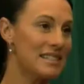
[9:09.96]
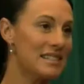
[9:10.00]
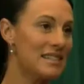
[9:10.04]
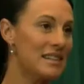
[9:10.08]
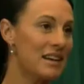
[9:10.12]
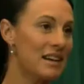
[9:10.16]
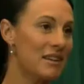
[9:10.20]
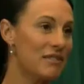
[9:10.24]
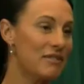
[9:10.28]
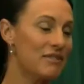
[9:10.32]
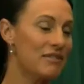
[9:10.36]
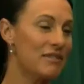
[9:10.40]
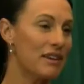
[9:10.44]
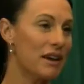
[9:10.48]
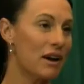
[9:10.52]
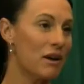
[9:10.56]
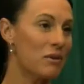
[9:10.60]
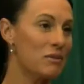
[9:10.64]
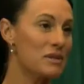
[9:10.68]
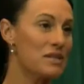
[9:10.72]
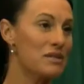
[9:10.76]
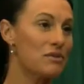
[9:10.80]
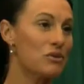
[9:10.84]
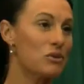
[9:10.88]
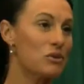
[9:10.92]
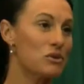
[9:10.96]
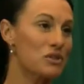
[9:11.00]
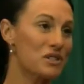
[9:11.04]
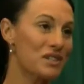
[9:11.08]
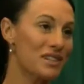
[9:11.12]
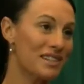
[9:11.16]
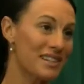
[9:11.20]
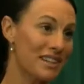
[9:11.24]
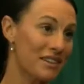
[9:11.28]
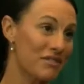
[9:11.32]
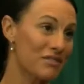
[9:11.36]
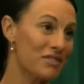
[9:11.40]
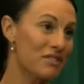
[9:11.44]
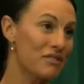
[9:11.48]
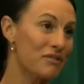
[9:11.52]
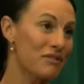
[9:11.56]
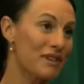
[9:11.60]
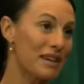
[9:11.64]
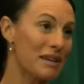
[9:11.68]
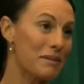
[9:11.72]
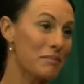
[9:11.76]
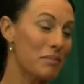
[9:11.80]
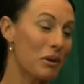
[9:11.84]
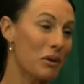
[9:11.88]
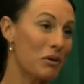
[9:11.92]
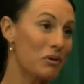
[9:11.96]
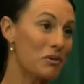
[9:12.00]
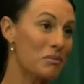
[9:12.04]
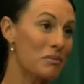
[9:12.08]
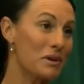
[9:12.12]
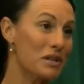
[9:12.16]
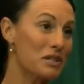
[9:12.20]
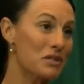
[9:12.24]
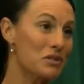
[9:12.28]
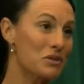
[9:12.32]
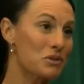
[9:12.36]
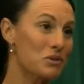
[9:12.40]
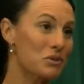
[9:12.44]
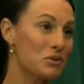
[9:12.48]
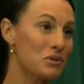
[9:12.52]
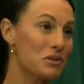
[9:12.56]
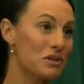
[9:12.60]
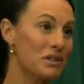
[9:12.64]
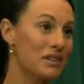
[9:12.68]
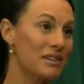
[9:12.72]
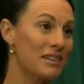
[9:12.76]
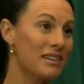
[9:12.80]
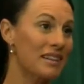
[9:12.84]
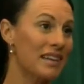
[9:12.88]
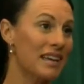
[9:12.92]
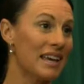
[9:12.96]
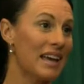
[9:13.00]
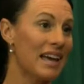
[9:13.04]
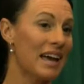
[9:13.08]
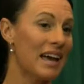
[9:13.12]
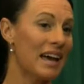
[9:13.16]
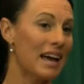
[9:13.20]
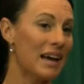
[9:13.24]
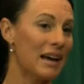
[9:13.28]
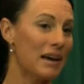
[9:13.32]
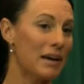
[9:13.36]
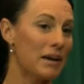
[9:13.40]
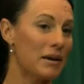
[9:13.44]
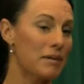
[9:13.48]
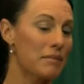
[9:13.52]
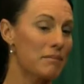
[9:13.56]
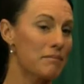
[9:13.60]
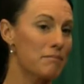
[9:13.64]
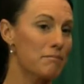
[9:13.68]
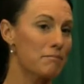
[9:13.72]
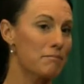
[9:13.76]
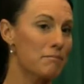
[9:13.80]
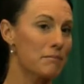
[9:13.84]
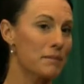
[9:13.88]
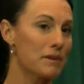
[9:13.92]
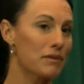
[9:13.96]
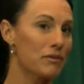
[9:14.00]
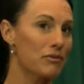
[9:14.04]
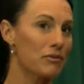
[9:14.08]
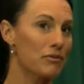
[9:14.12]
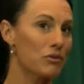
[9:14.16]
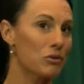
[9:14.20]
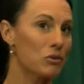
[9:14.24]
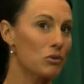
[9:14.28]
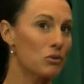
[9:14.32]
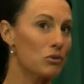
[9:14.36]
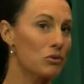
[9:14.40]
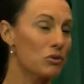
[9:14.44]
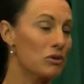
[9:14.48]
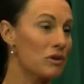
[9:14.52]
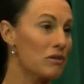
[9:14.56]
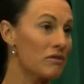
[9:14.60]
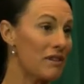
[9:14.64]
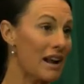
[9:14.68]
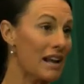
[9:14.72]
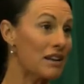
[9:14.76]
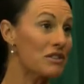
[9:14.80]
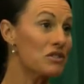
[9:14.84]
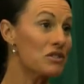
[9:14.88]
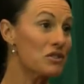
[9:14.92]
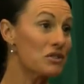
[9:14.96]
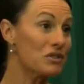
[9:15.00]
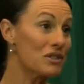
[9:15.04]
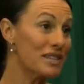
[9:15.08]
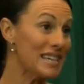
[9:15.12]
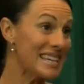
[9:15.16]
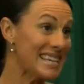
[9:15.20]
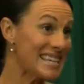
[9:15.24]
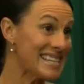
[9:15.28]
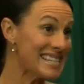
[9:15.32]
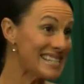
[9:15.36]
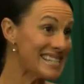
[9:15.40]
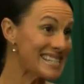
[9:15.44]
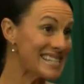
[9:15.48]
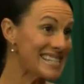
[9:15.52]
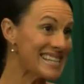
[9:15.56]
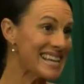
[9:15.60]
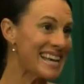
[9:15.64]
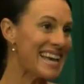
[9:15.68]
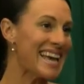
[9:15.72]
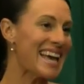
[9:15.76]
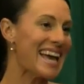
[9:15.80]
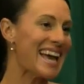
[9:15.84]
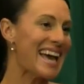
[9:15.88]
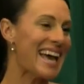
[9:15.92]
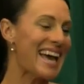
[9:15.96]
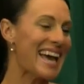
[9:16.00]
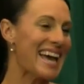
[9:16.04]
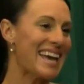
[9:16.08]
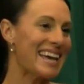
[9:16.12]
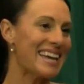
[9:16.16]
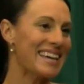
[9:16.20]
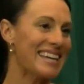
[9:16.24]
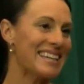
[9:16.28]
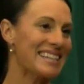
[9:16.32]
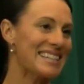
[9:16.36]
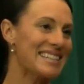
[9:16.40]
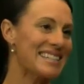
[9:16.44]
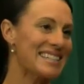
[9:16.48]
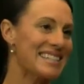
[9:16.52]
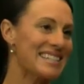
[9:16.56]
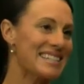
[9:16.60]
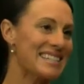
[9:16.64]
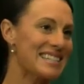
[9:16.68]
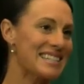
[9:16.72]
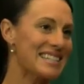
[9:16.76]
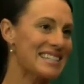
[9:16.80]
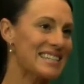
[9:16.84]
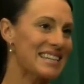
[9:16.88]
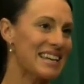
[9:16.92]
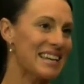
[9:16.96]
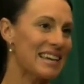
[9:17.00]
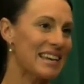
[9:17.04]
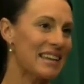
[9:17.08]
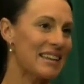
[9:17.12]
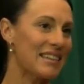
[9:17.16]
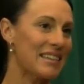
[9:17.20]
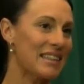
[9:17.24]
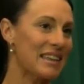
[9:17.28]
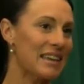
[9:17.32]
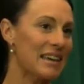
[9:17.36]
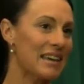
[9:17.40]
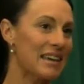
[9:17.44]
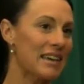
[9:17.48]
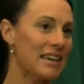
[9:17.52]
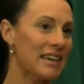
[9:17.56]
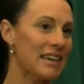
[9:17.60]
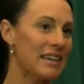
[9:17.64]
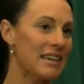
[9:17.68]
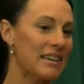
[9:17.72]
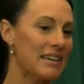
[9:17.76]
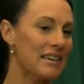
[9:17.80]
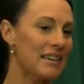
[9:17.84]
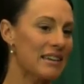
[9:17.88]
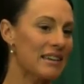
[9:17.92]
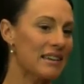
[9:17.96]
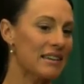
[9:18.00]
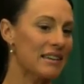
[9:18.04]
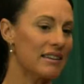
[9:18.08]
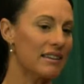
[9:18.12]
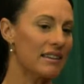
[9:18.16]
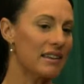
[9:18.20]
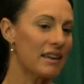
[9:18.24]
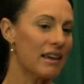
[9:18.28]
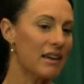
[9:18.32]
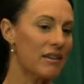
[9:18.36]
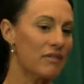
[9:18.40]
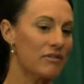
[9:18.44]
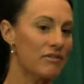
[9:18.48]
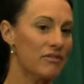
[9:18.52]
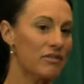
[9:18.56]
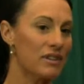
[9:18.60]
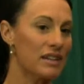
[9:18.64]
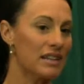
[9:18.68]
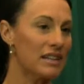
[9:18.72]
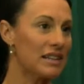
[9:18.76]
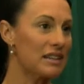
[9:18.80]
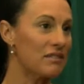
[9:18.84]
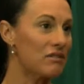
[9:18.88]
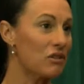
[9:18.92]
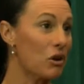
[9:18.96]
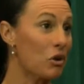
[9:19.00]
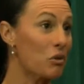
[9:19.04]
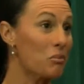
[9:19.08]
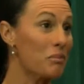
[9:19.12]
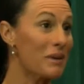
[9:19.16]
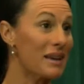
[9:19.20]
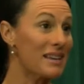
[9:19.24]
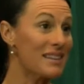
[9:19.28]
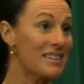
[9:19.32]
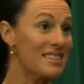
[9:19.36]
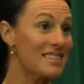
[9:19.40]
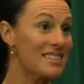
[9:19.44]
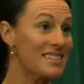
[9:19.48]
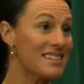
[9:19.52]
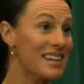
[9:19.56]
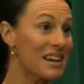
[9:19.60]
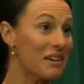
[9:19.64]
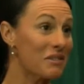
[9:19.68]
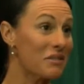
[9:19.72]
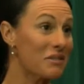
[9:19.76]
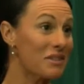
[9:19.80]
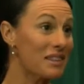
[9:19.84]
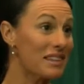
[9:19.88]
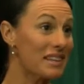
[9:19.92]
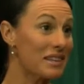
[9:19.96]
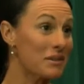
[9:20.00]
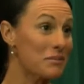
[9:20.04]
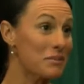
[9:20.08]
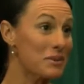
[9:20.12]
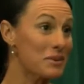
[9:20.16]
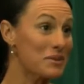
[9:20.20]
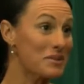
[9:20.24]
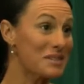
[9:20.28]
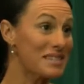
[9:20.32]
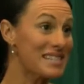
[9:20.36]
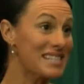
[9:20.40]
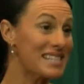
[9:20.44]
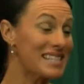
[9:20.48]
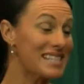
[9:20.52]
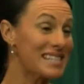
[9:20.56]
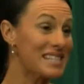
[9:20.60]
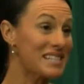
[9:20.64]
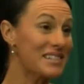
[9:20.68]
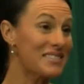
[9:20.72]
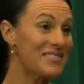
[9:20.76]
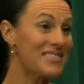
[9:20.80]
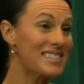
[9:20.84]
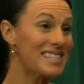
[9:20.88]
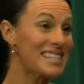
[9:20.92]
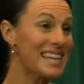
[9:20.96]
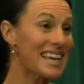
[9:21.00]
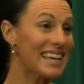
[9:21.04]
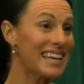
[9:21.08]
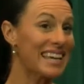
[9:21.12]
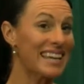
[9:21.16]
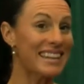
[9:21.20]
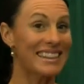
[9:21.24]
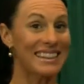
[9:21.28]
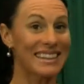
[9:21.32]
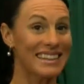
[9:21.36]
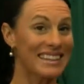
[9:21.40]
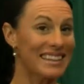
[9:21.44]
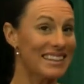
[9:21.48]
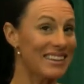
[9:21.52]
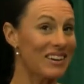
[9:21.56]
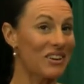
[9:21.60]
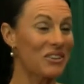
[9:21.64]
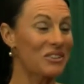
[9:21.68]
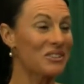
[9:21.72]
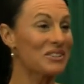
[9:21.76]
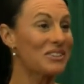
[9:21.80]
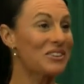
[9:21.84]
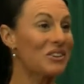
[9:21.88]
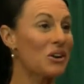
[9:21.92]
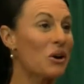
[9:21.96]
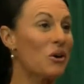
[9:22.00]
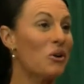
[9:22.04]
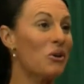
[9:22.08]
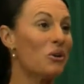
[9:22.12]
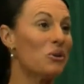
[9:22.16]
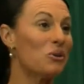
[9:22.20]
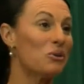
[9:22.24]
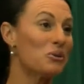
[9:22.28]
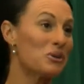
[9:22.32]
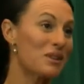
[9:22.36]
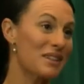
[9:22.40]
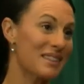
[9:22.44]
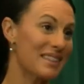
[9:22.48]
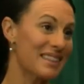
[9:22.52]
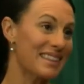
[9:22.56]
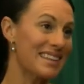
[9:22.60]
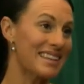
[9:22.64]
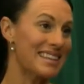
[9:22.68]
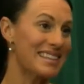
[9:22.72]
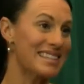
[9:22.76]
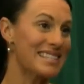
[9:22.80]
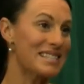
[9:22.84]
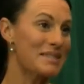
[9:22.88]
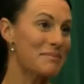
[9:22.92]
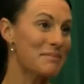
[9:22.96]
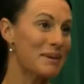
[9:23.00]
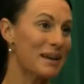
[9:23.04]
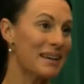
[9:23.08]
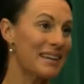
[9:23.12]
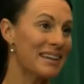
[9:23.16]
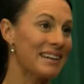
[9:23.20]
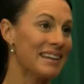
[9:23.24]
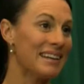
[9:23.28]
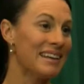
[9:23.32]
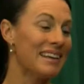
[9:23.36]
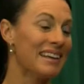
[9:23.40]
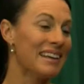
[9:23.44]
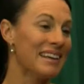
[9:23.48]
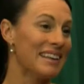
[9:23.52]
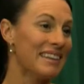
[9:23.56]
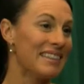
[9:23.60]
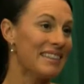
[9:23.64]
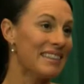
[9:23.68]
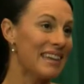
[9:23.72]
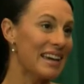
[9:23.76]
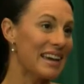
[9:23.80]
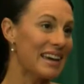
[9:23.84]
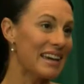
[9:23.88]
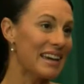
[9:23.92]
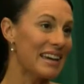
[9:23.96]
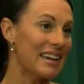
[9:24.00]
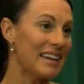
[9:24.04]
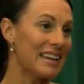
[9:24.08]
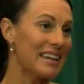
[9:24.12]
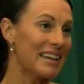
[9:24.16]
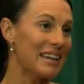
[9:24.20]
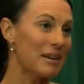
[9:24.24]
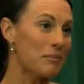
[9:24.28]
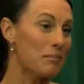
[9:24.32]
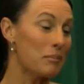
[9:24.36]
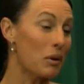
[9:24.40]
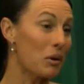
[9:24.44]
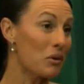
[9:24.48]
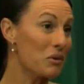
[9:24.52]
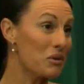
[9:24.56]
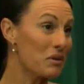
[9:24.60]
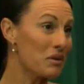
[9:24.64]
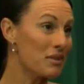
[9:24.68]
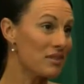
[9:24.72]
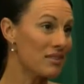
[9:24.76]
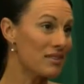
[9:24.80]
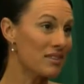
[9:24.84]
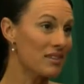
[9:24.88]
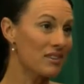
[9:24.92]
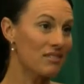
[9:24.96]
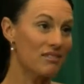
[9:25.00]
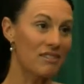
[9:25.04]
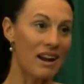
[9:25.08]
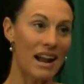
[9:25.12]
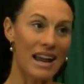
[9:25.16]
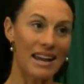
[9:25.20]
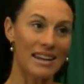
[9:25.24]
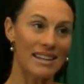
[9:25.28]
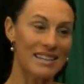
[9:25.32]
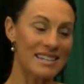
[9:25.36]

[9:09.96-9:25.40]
I was fortunate enough to feed both my children for around 2 years. That's and good. They have really robust, healthy immune systems. They get the odd cold and things, but they are both great